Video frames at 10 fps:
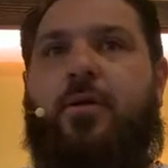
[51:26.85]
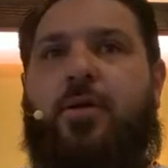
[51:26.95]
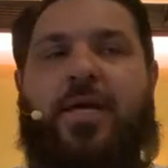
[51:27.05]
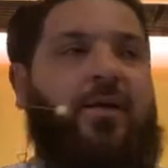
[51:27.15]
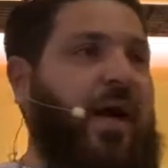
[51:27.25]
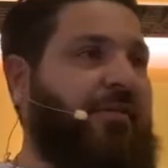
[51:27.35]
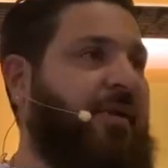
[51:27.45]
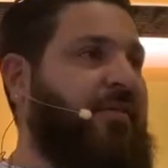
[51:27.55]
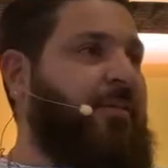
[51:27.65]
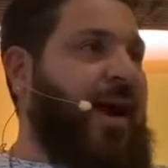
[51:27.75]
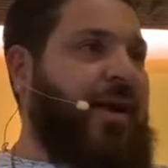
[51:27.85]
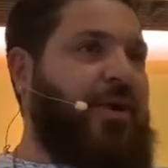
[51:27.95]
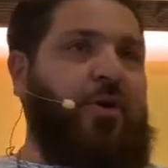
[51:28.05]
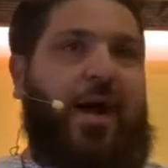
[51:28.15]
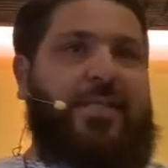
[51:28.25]
Kill off every man and
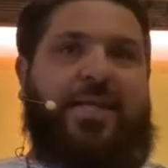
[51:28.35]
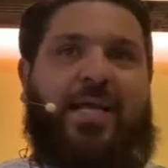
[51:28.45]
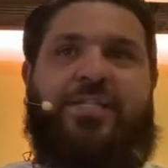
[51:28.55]
you guys can't